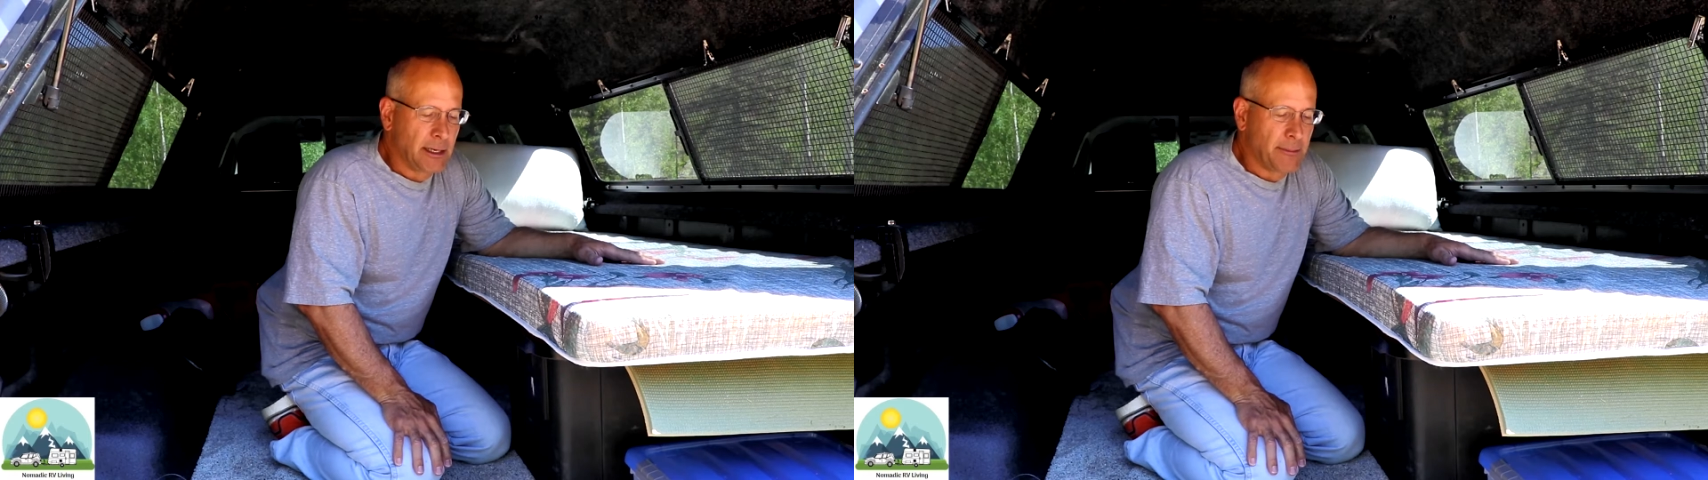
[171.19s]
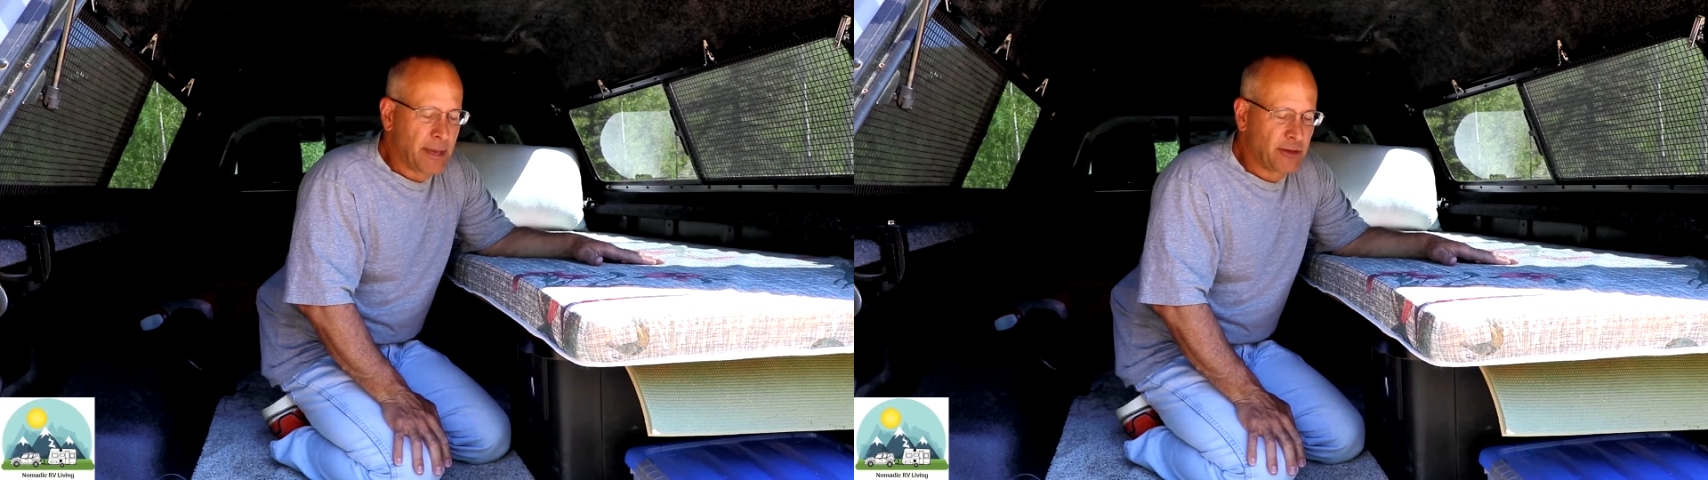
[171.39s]

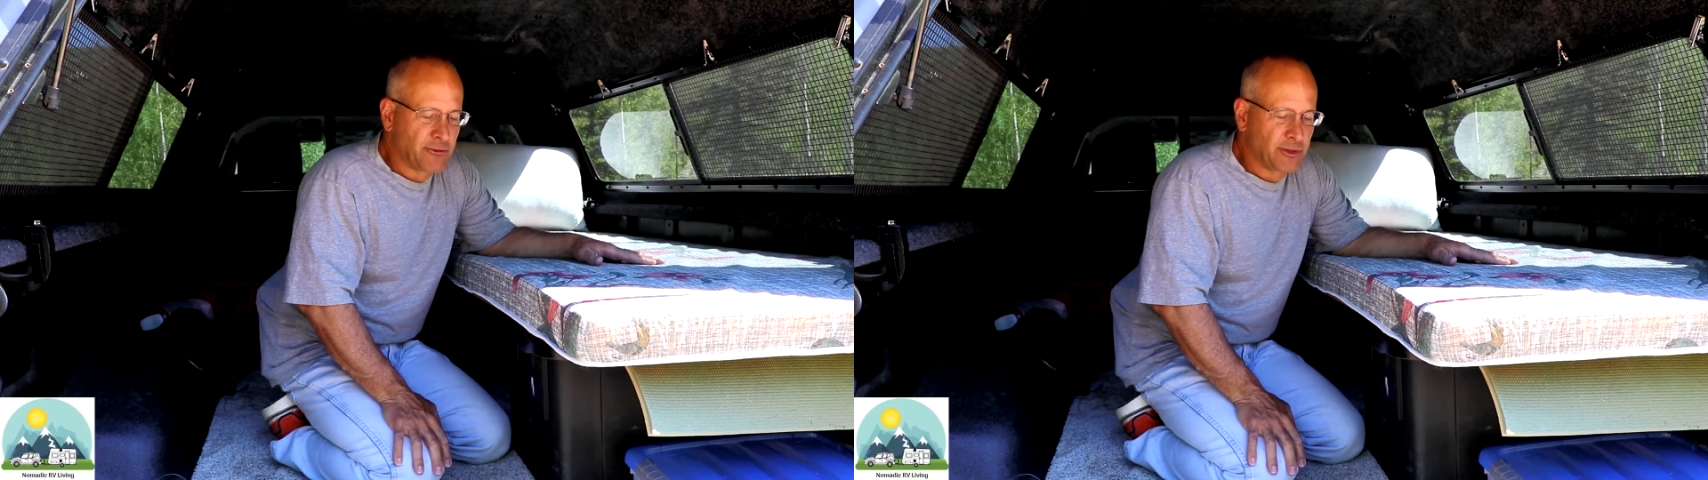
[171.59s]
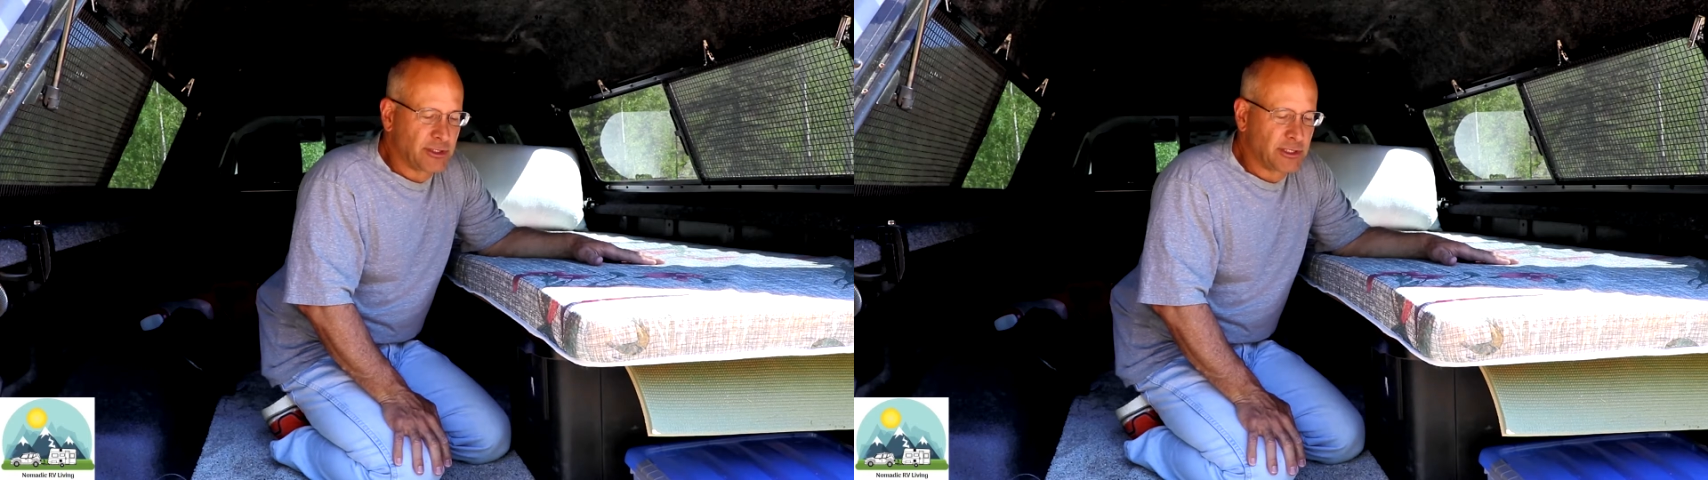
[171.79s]

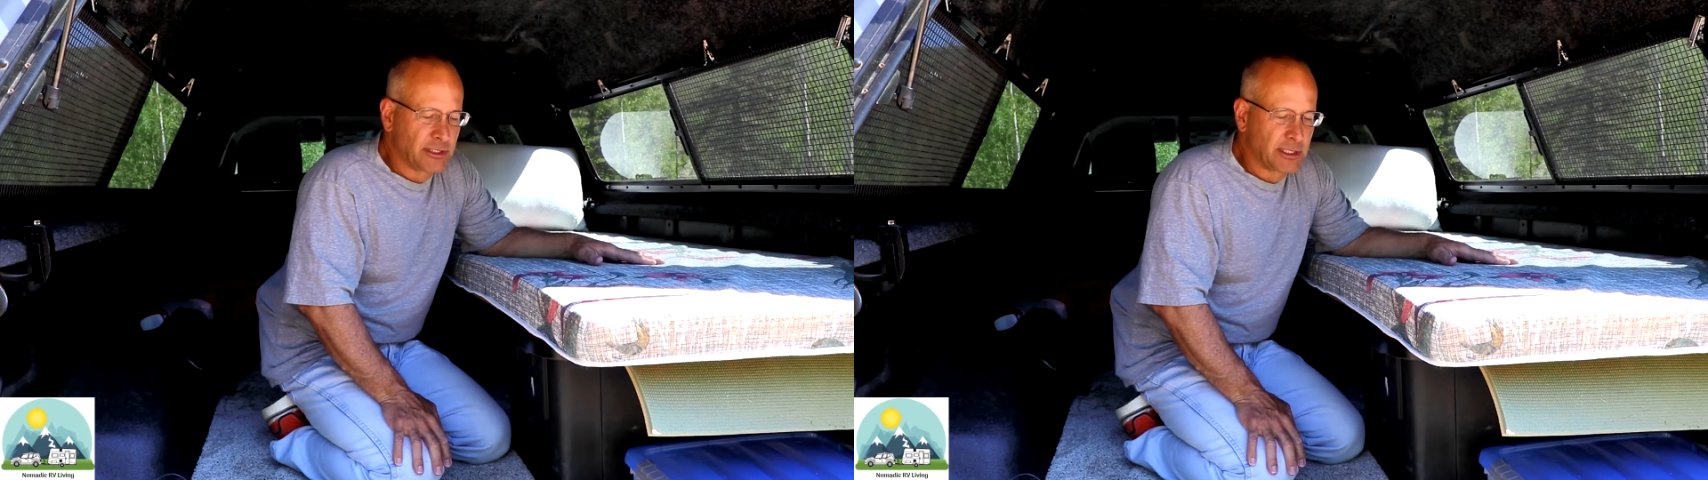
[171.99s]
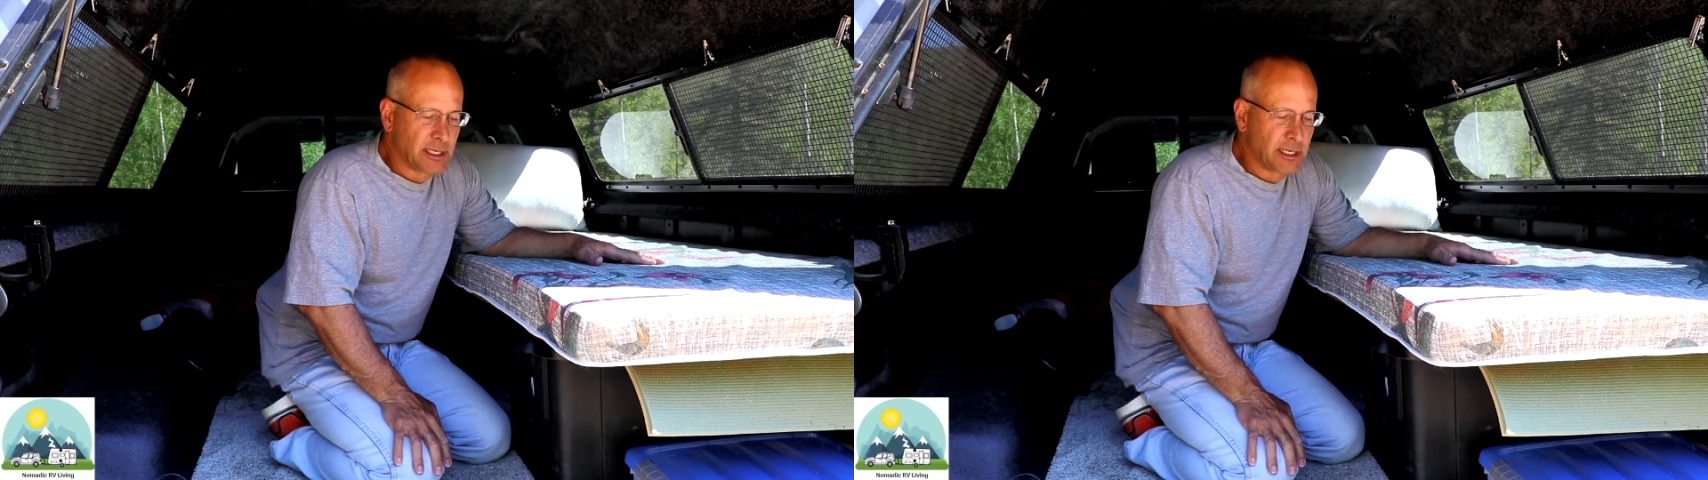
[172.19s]

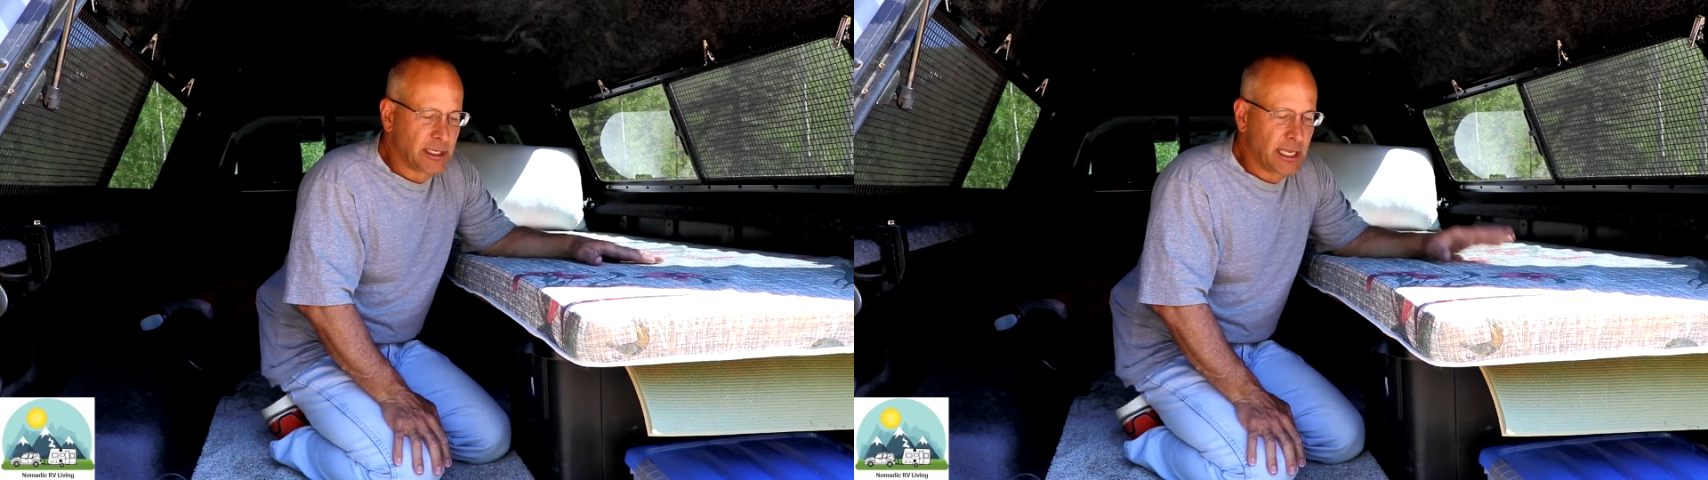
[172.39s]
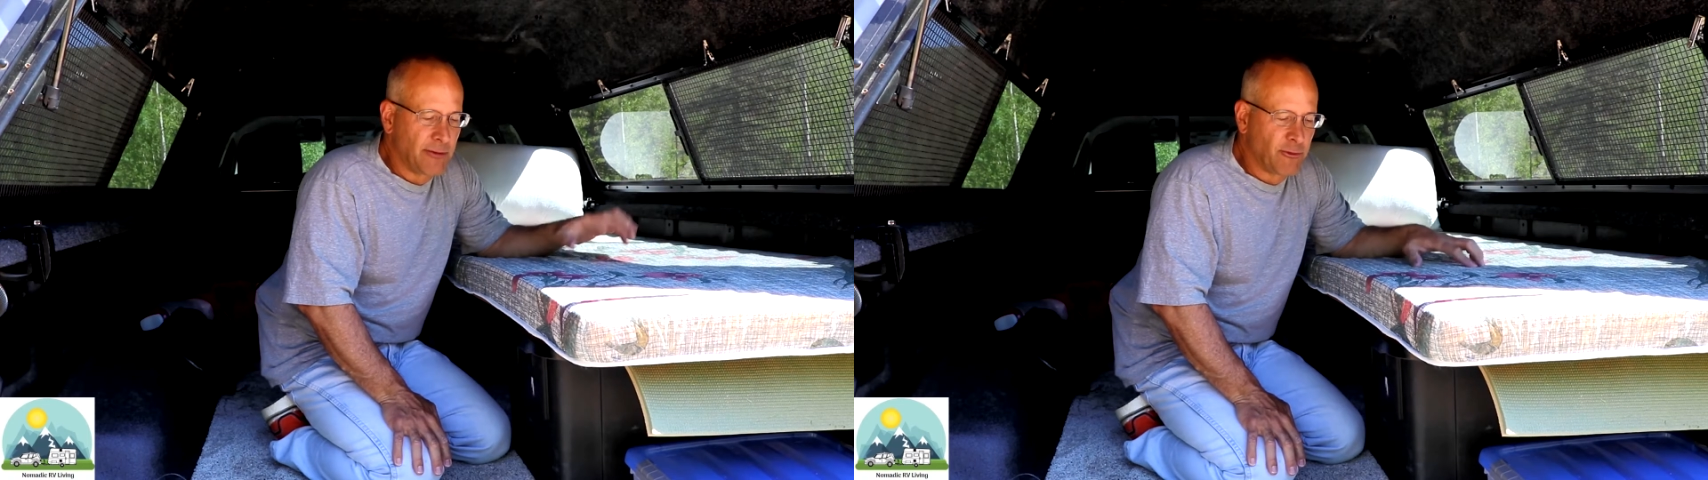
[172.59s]
mattress.
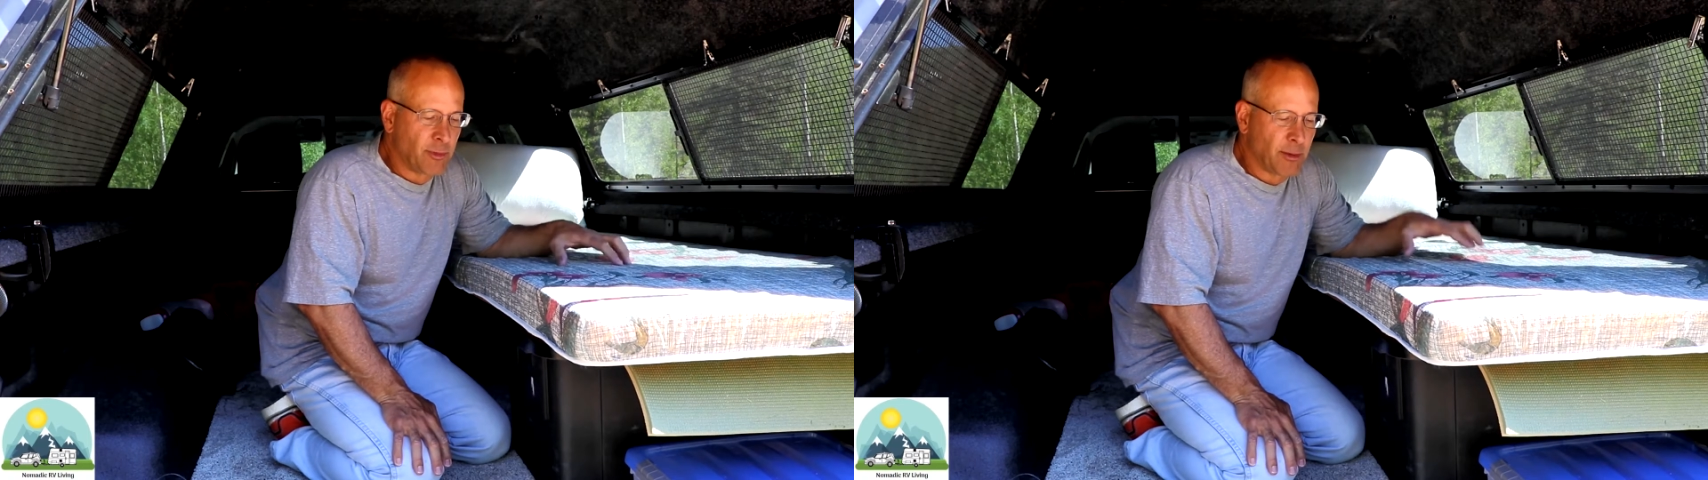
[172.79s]
Came from my